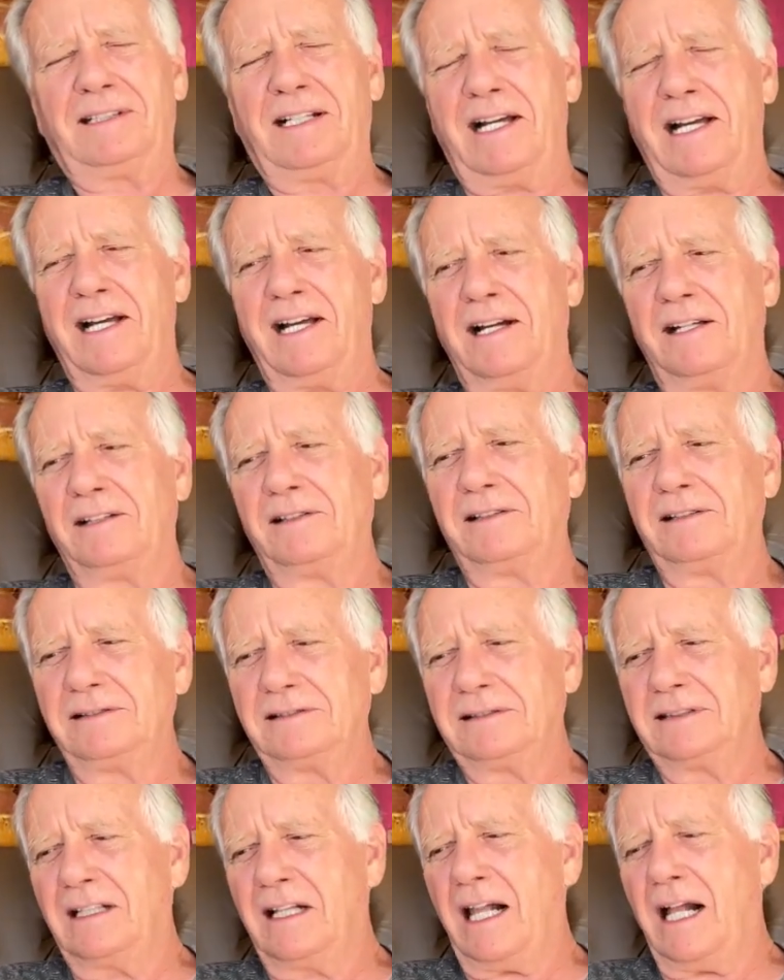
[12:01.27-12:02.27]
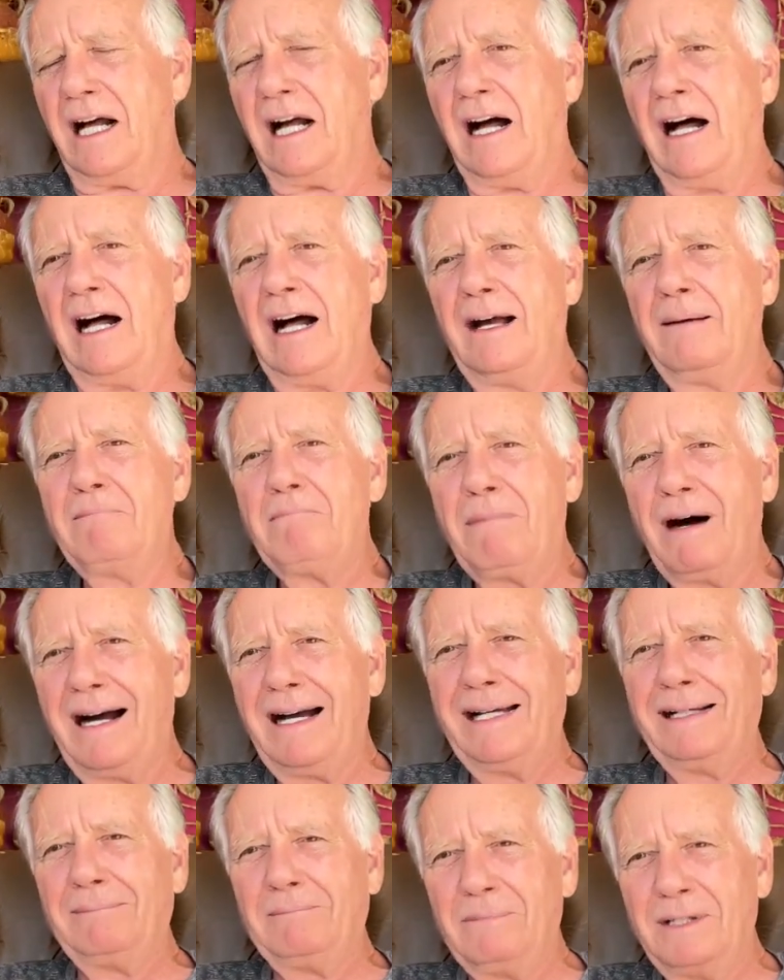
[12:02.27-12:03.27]
And I'm
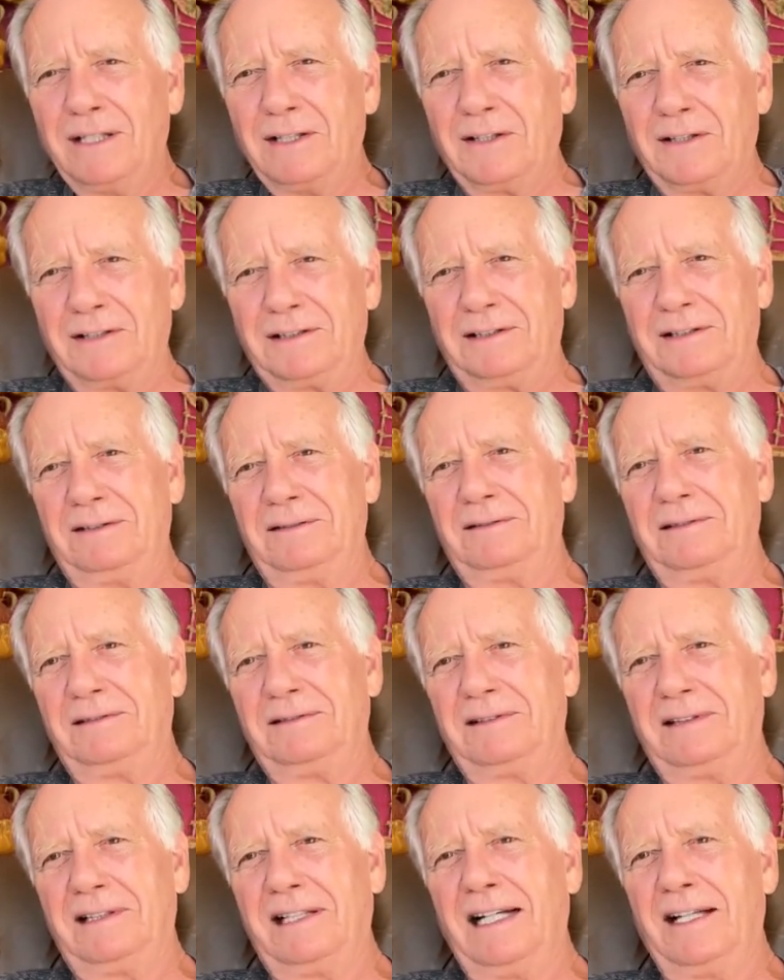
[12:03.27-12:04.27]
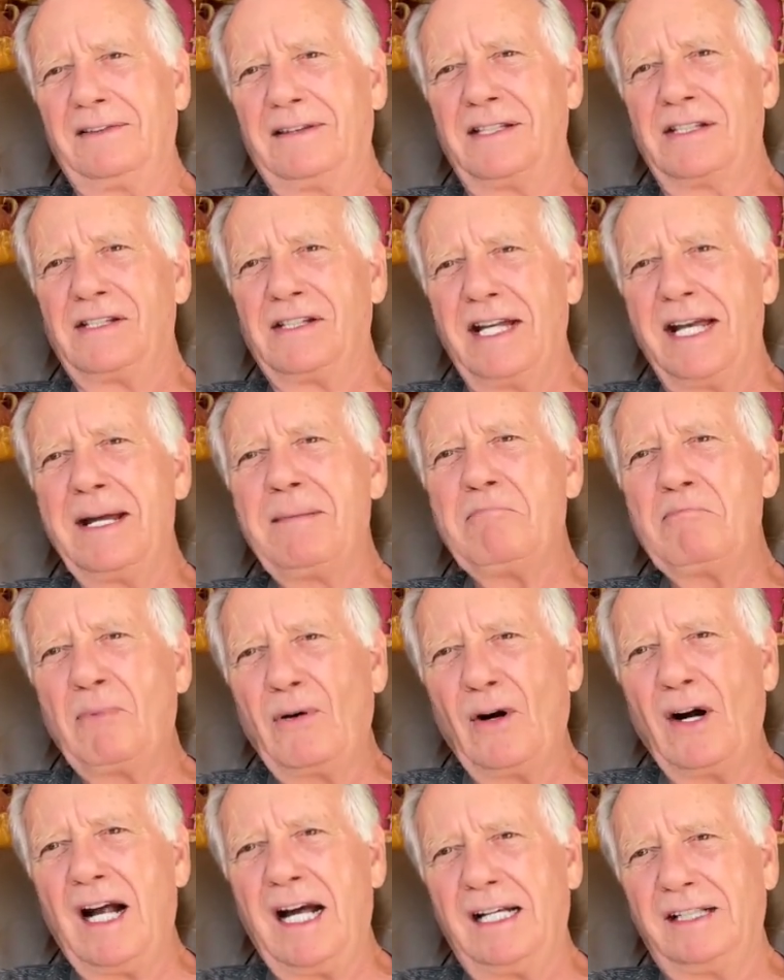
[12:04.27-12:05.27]
buying milk at the same
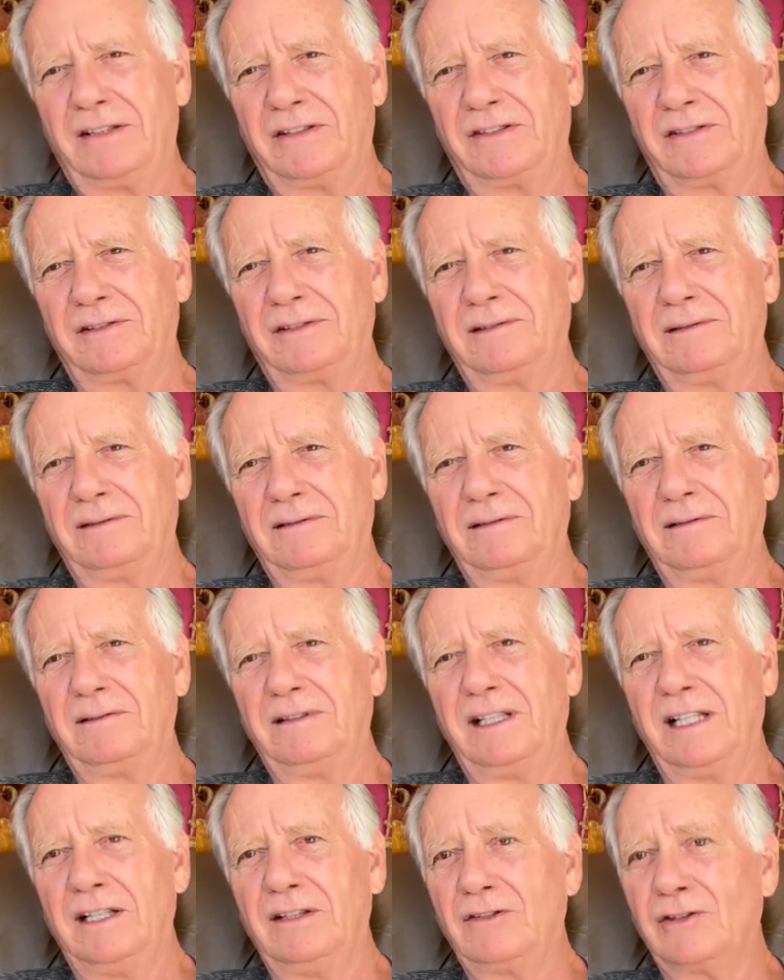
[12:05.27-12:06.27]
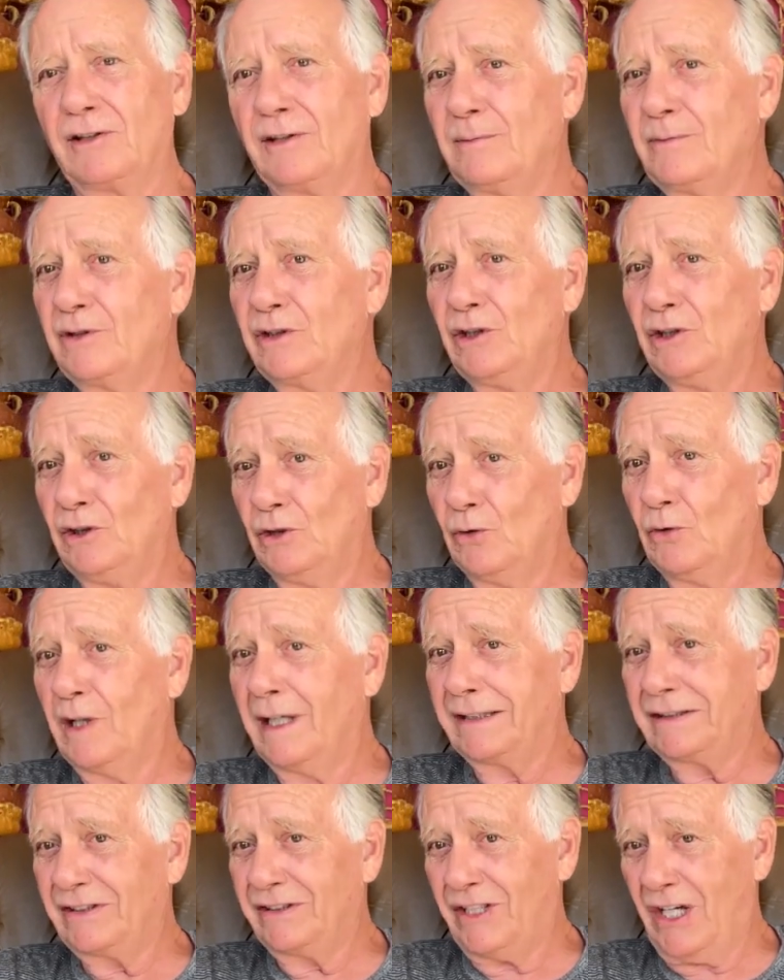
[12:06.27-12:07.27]
price in terms of U.S.